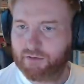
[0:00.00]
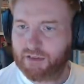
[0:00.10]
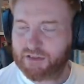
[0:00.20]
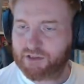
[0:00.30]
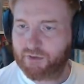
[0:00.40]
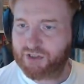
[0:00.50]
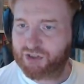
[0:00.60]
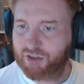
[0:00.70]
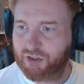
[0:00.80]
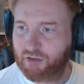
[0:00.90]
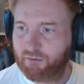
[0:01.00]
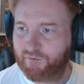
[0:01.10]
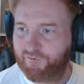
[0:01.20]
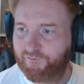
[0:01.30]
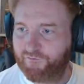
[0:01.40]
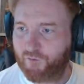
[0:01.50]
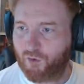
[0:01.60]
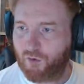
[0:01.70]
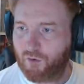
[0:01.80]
That's question number 4.